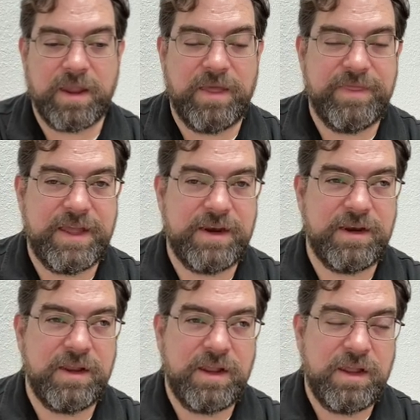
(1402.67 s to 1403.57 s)
And
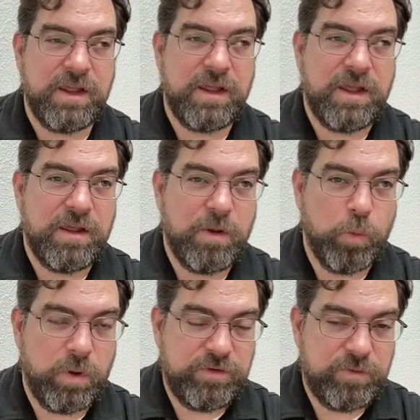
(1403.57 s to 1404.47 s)
then
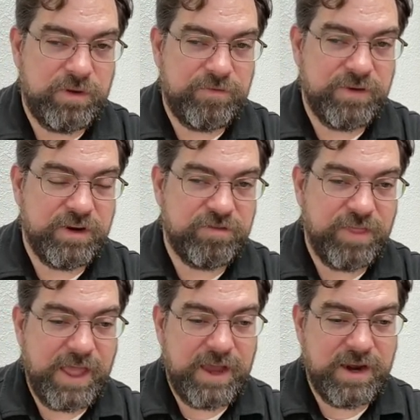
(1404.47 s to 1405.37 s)
once we finish
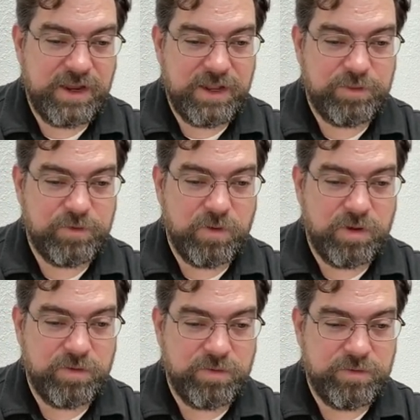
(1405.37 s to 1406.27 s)
that and I get through
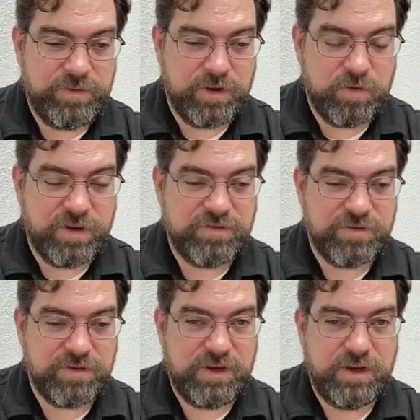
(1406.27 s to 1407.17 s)
all the
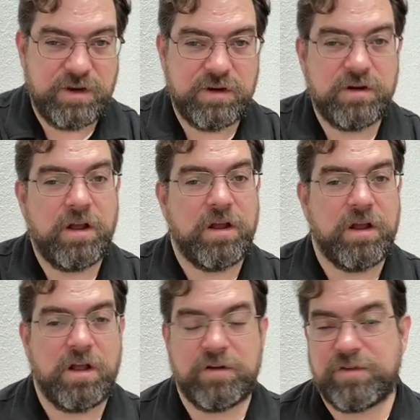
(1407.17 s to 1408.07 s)
questions in here,
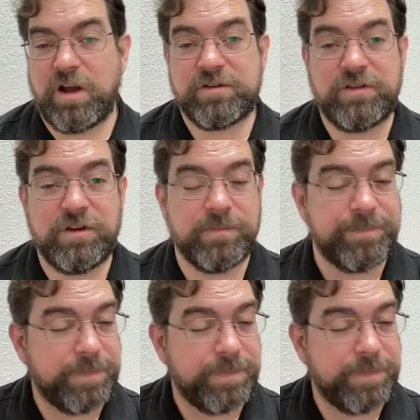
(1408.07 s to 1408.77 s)
I'll talk to you.